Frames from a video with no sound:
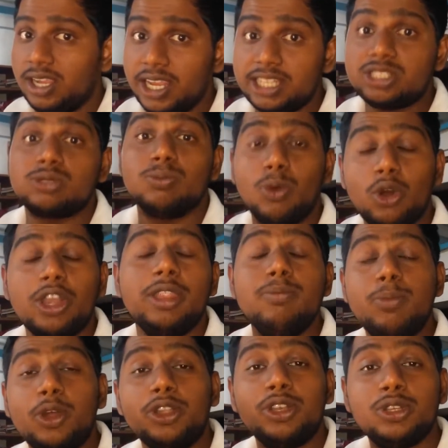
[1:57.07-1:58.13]
it's more
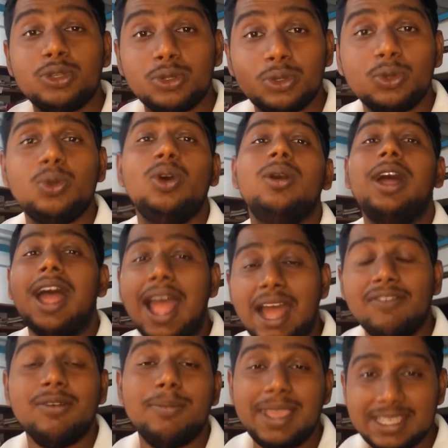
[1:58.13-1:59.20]
important to
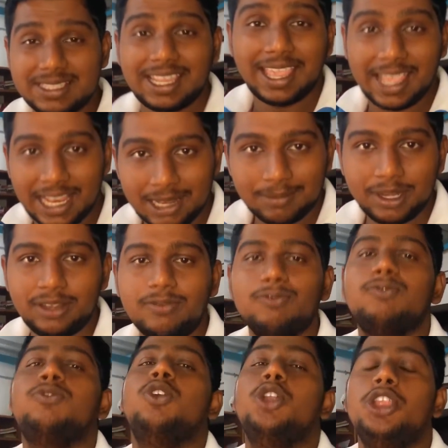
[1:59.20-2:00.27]
have a basic helmet
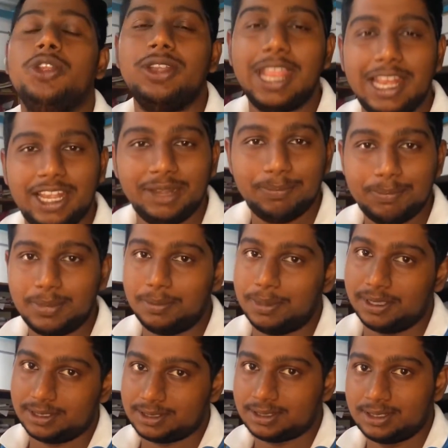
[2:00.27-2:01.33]
for your daily
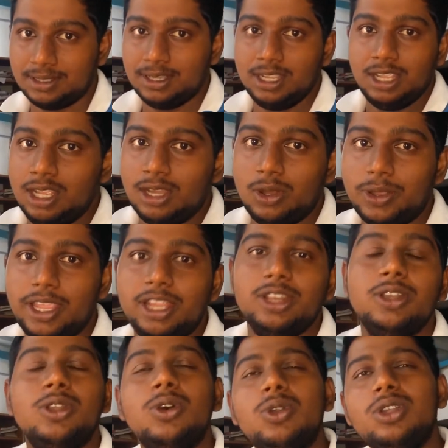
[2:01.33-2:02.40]
purpose. Okay,
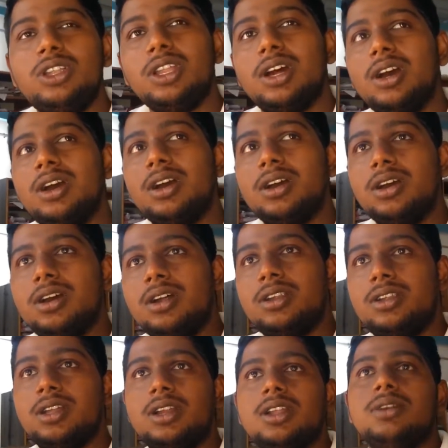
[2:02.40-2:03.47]
don't
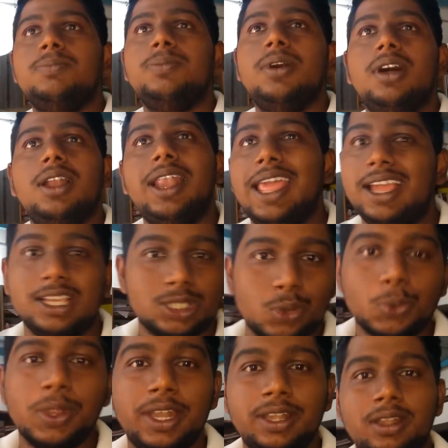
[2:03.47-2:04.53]
turn up like a
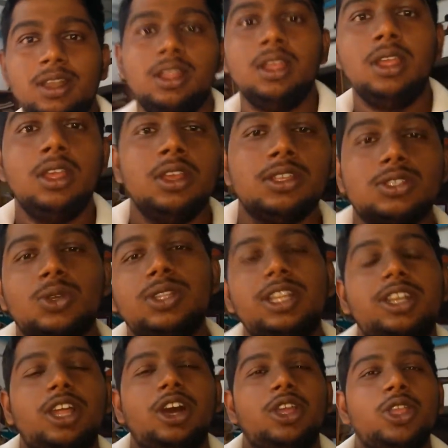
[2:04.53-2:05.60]
squid so
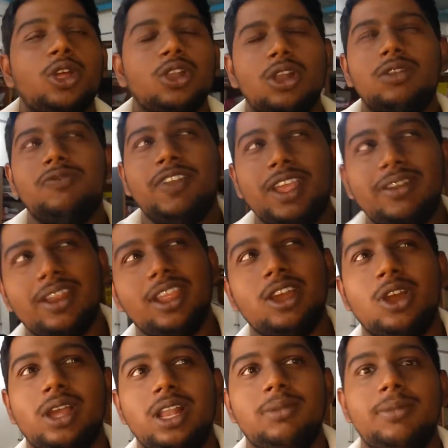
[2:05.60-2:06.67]
that you're not wearing
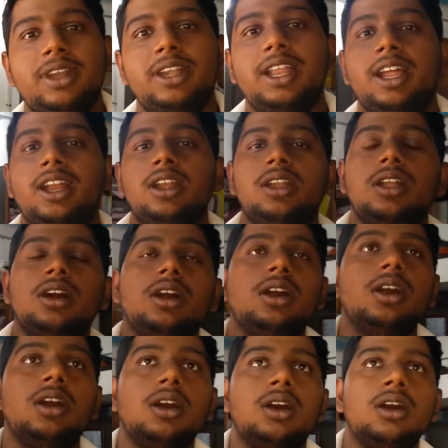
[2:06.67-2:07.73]
your helmet and
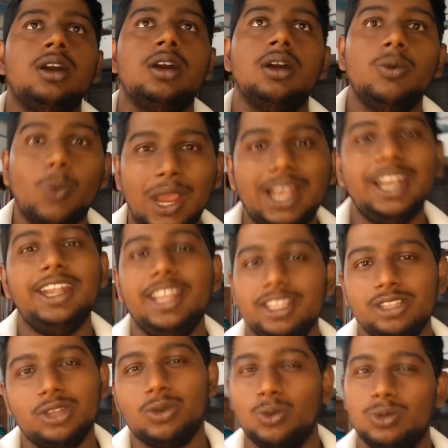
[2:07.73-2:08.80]
violating
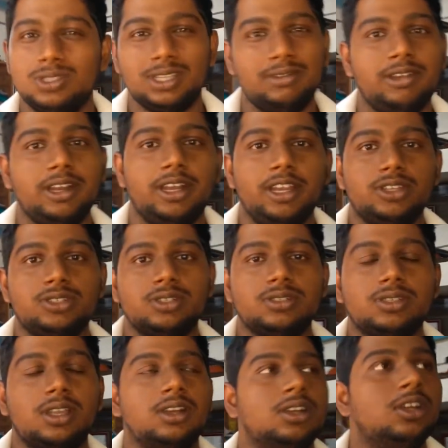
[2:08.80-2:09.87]
the rules and
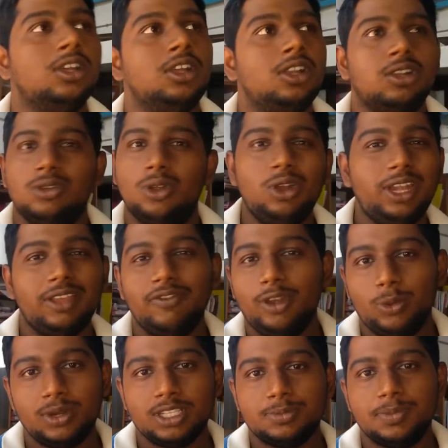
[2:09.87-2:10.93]
regulations. Not
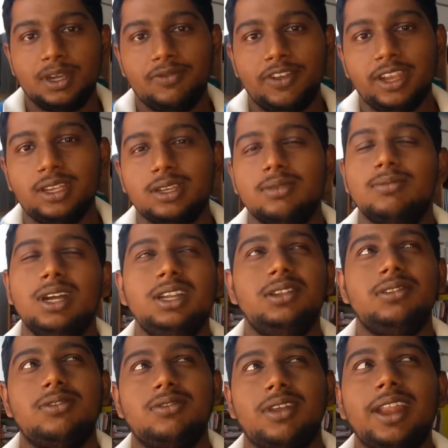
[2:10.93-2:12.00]
everyone is perfect, but
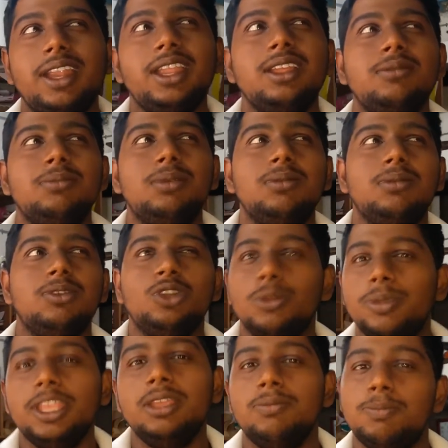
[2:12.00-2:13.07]
trying to
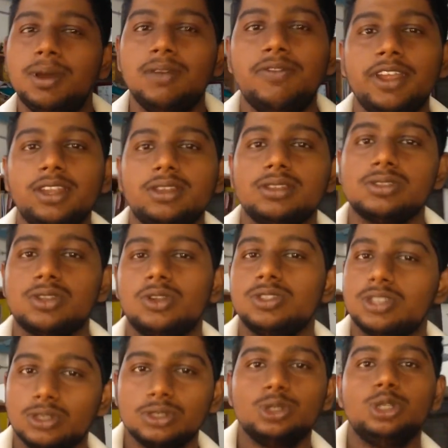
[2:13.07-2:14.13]
be perfect is
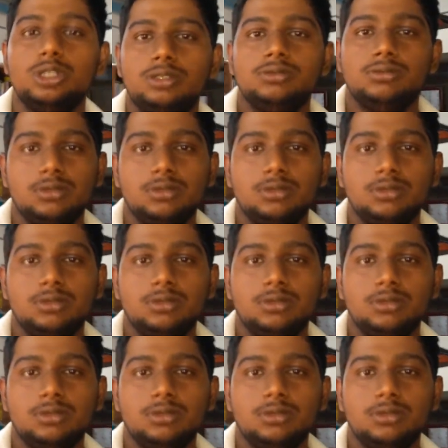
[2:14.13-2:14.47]
also good.